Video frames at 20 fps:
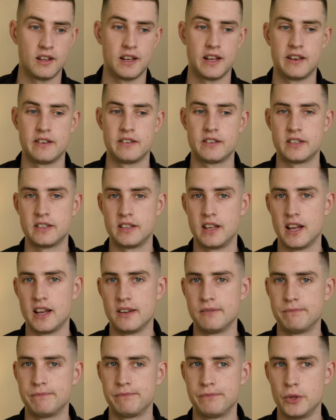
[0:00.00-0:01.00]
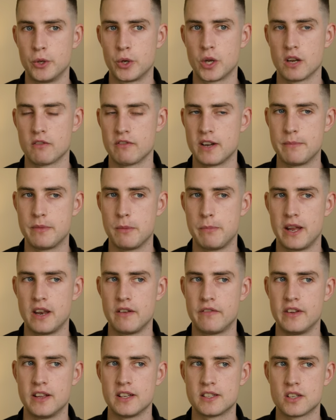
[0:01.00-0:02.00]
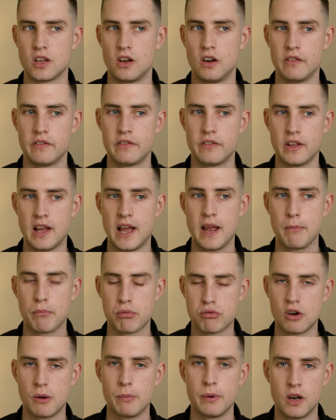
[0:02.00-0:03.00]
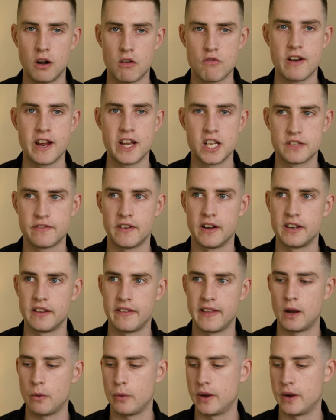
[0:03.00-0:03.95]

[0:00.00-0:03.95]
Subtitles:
And yeah, you can reap the benefits of a proper rangefinder that